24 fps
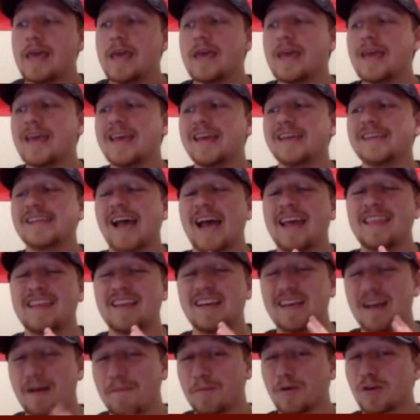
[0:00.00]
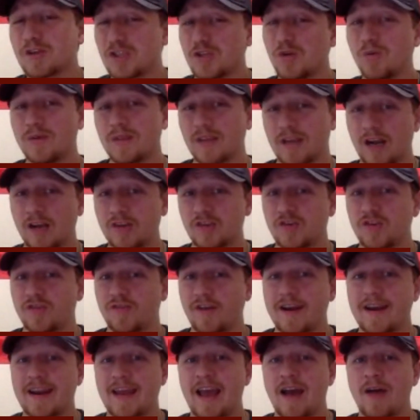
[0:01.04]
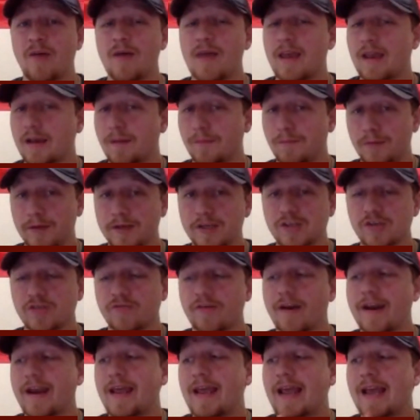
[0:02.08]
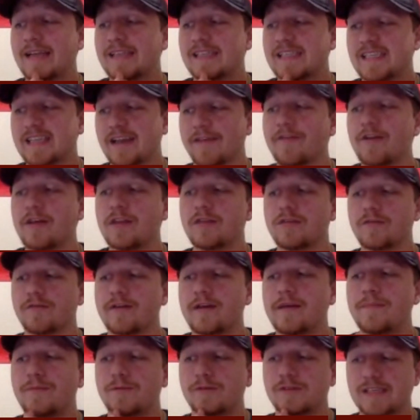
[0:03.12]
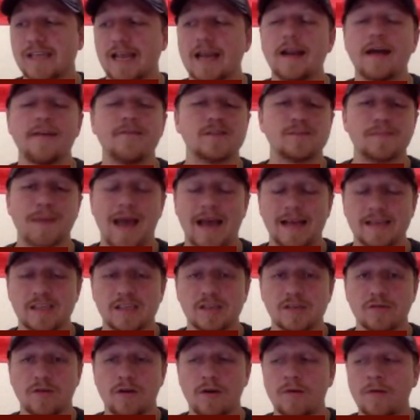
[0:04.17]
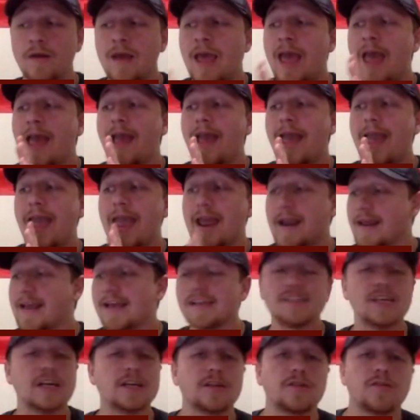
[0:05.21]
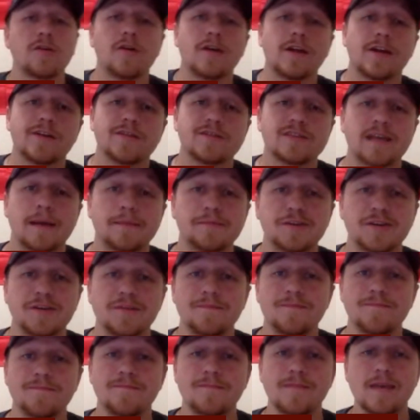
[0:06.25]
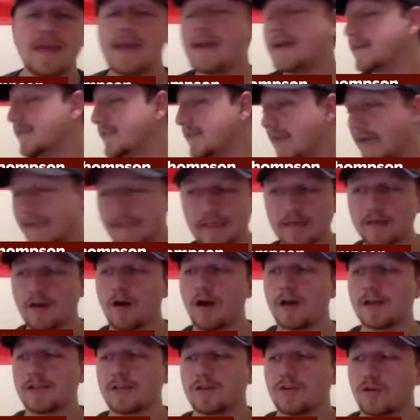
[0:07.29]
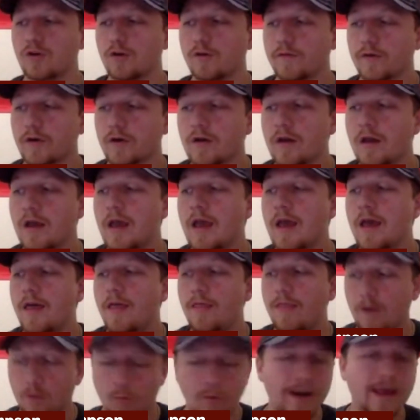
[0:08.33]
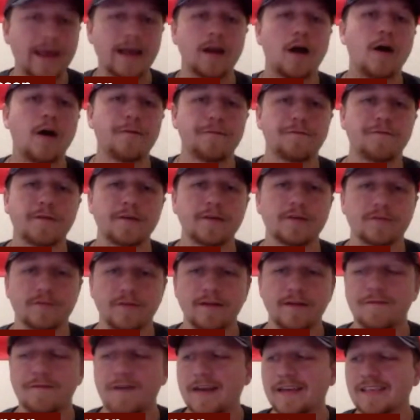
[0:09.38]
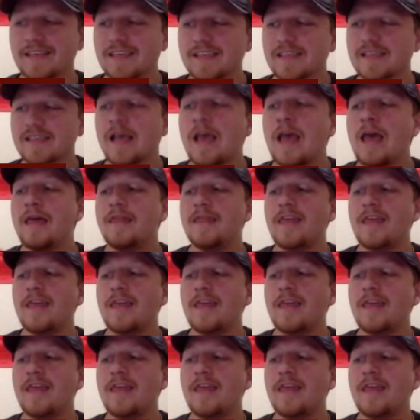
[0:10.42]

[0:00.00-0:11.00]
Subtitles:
He is, I think, number two in the country right now in completion rating at 73% of his passes thrown, and he has yet to throw an interception. He has yet to cause a turnover. They're winning at all three phases.